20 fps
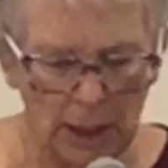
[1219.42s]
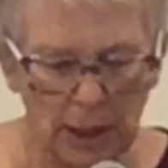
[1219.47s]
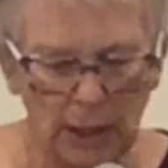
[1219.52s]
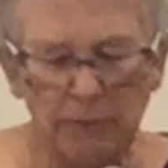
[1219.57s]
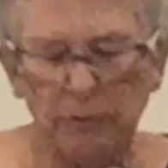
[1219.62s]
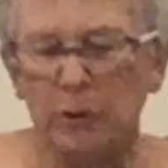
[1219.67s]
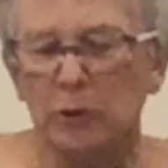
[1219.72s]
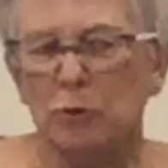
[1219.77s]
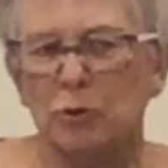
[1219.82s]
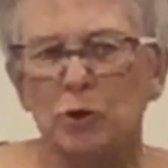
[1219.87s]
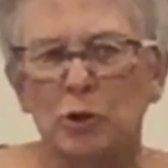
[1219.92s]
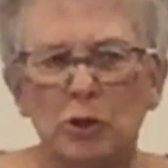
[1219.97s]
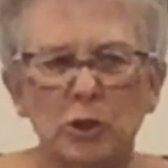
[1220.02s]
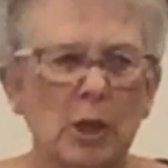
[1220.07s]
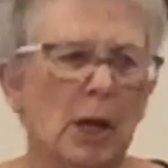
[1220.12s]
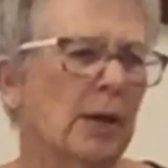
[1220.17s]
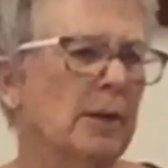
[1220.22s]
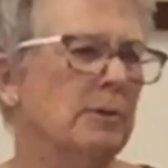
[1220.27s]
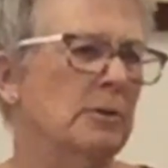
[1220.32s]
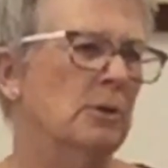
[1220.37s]
If you
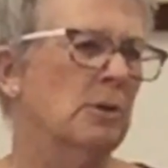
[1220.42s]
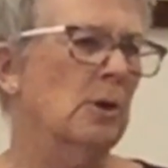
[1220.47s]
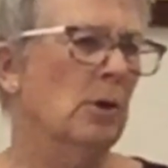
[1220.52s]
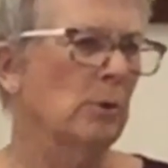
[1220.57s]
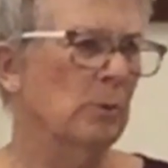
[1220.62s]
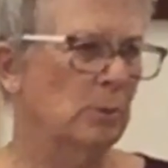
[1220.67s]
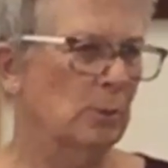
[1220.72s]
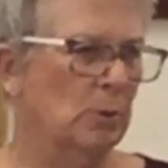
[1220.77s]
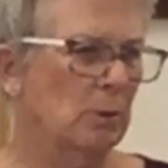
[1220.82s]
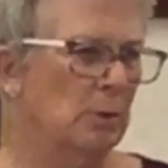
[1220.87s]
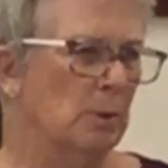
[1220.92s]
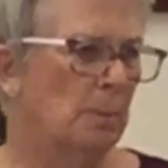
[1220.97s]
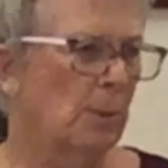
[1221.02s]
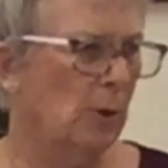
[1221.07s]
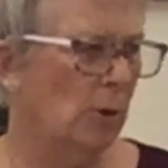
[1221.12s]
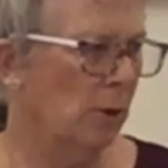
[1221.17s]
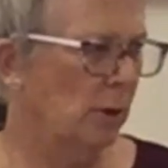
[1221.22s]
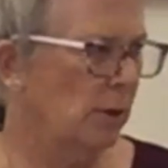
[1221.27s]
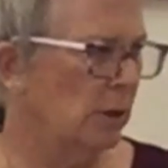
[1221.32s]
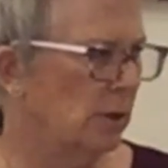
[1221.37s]
just go to the
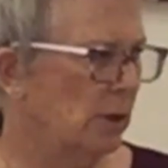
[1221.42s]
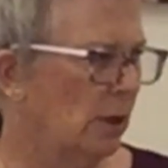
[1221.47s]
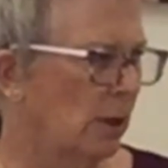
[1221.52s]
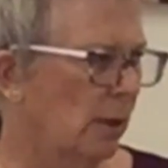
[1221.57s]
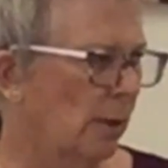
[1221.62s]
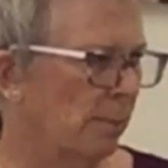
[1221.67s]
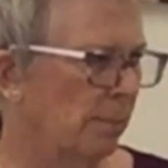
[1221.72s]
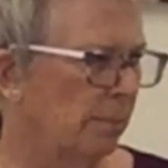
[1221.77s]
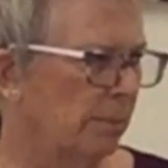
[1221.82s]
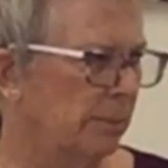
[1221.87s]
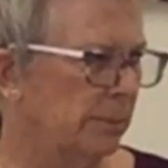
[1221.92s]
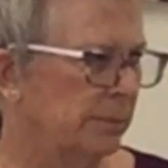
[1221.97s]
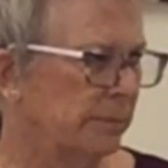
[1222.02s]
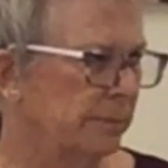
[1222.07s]
party time,